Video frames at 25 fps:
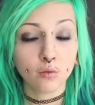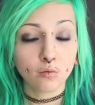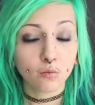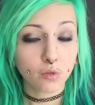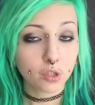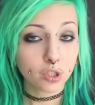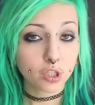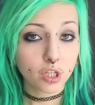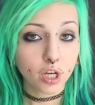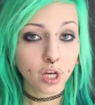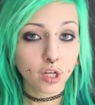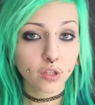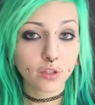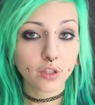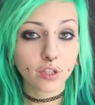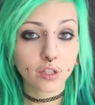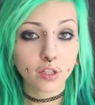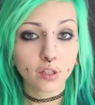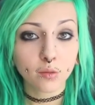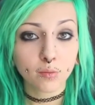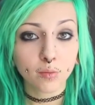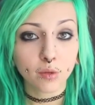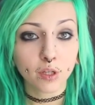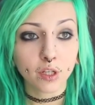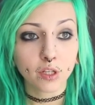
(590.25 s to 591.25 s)
wash out a
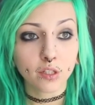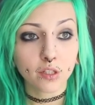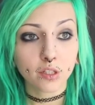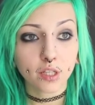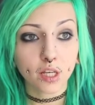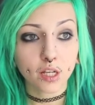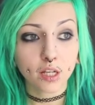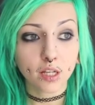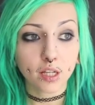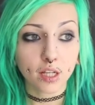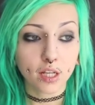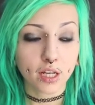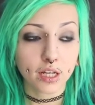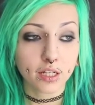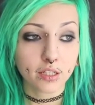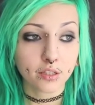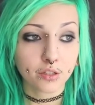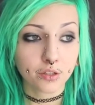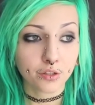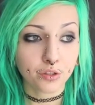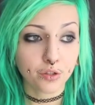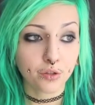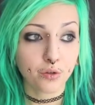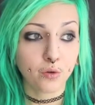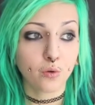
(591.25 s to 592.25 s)
little bit, get
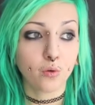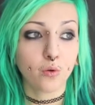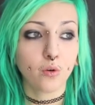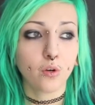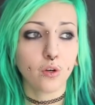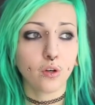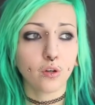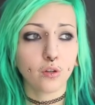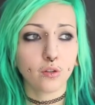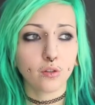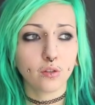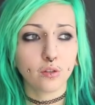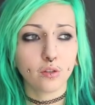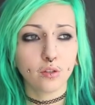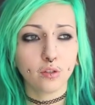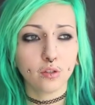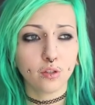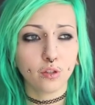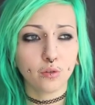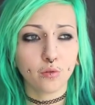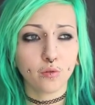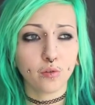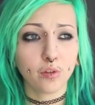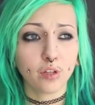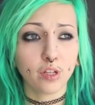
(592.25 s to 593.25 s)
lighter, or
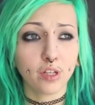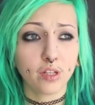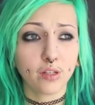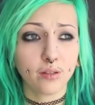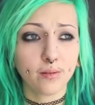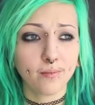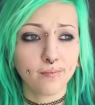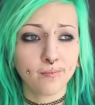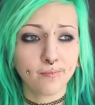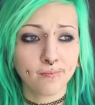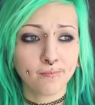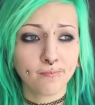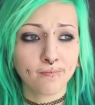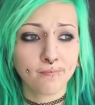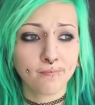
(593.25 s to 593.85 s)
totally